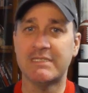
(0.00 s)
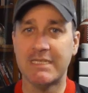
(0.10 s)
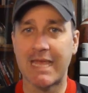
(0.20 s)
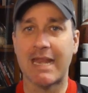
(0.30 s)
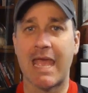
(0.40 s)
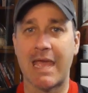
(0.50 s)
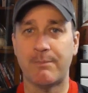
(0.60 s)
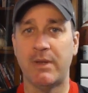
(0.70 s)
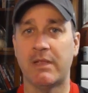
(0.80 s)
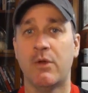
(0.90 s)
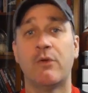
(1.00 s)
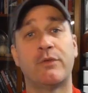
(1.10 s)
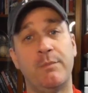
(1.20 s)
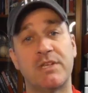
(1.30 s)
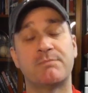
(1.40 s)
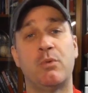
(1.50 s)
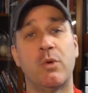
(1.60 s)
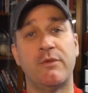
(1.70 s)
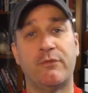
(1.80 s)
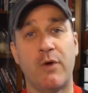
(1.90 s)
see that happening from this
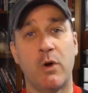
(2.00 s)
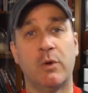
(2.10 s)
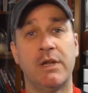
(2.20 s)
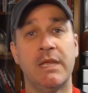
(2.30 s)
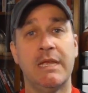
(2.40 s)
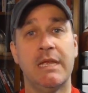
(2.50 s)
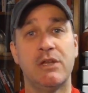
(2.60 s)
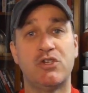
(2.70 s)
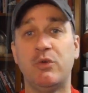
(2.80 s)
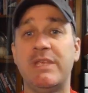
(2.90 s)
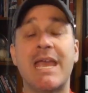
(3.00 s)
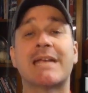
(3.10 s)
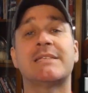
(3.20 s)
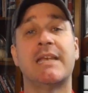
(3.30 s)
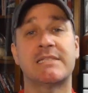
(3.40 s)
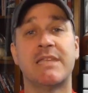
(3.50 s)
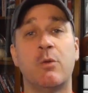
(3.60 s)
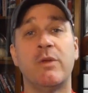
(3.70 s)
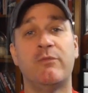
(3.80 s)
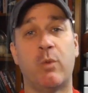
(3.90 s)
point forward to the excess
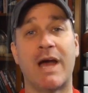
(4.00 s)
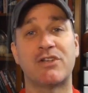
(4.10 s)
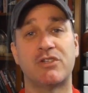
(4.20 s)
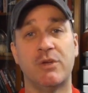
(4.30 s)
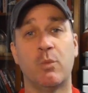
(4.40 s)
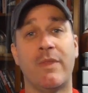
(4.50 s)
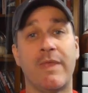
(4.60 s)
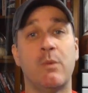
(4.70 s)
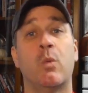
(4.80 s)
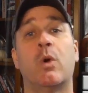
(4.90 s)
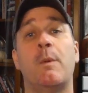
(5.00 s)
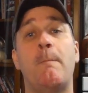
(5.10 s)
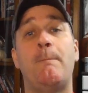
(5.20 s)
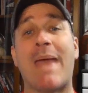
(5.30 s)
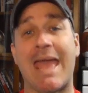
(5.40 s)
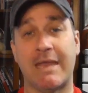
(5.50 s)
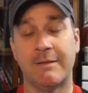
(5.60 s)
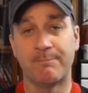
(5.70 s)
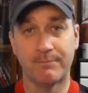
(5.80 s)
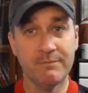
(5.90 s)
that we've watched it when they were bad.
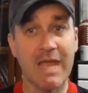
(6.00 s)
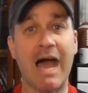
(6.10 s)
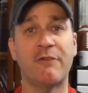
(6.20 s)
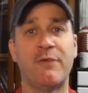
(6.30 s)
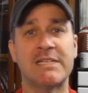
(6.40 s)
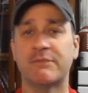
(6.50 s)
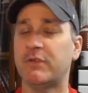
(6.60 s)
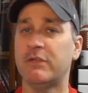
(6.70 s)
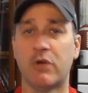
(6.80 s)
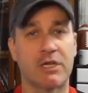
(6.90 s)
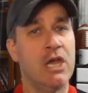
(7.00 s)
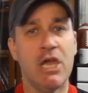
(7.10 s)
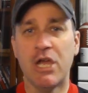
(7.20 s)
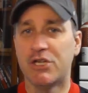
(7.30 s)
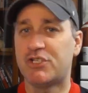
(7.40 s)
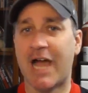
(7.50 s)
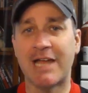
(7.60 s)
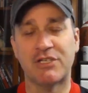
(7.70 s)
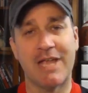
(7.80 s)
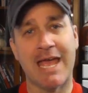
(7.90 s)
Offensively, look,
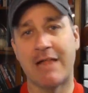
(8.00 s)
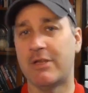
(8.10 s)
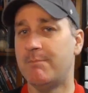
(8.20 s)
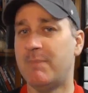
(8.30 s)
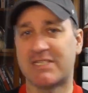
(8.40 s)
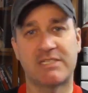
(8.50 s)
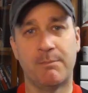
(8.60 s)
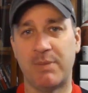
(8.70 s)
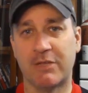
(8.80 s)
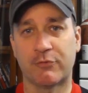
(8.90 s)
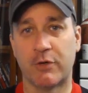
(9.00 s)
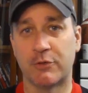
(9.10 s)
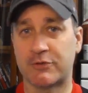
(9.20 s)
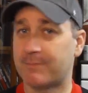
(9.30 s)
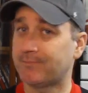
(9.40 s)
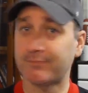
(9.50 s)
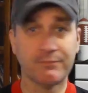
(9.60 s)
Josh Allen missed some big throws.